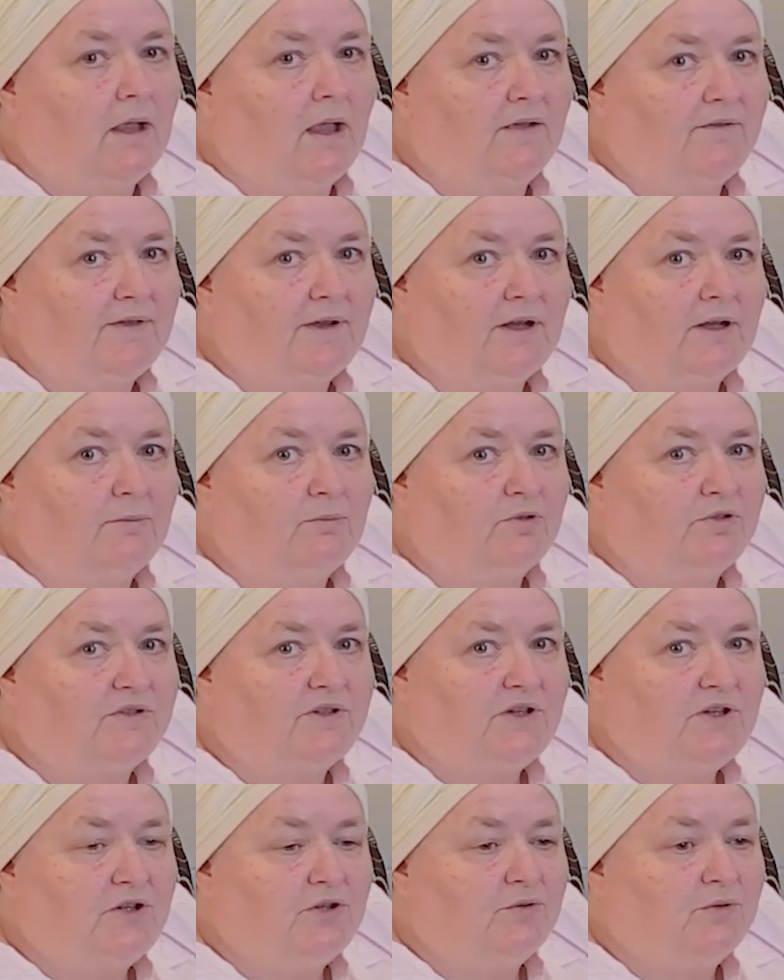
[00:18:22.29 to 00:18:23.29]
available
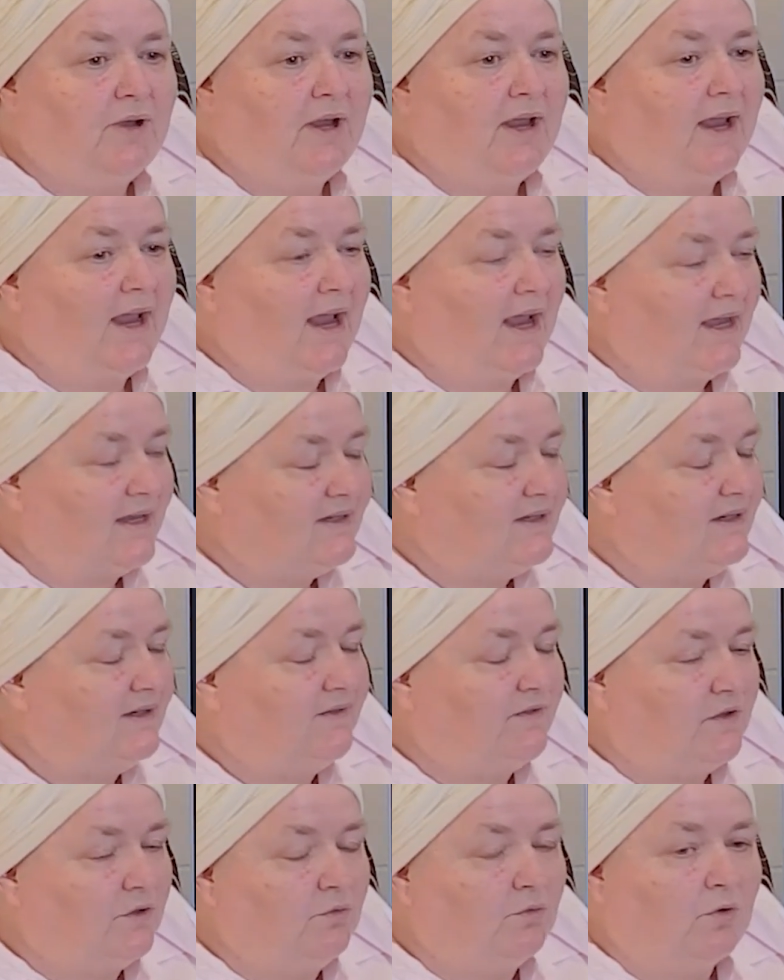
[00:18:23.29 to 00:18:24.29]
to you as
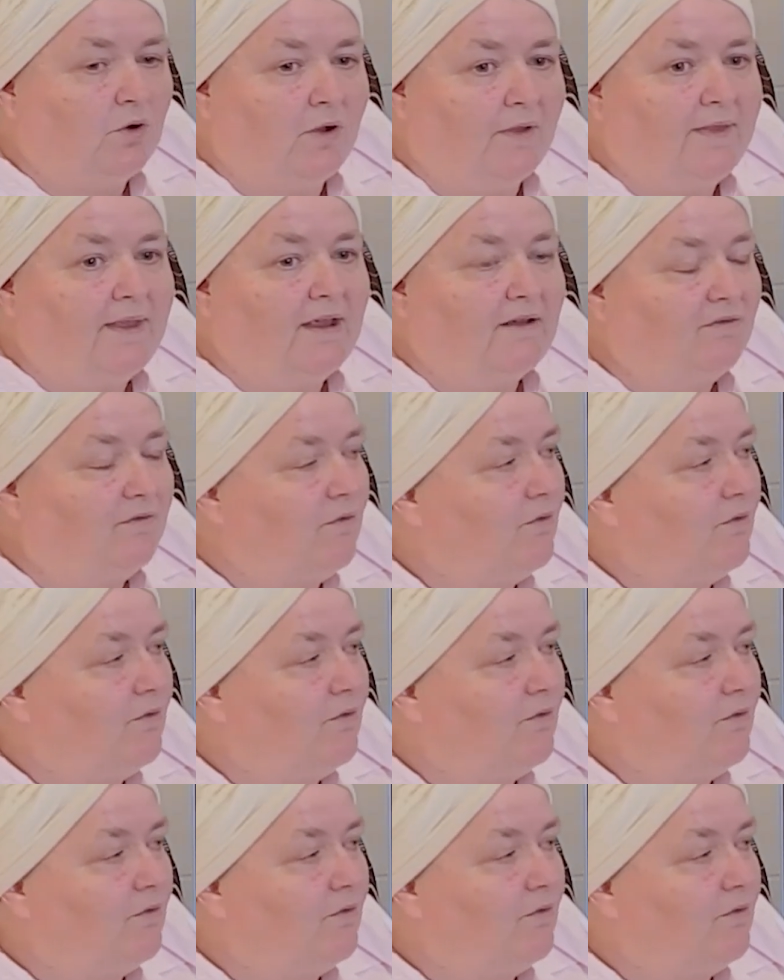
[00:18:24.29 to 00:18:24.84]
if you were on that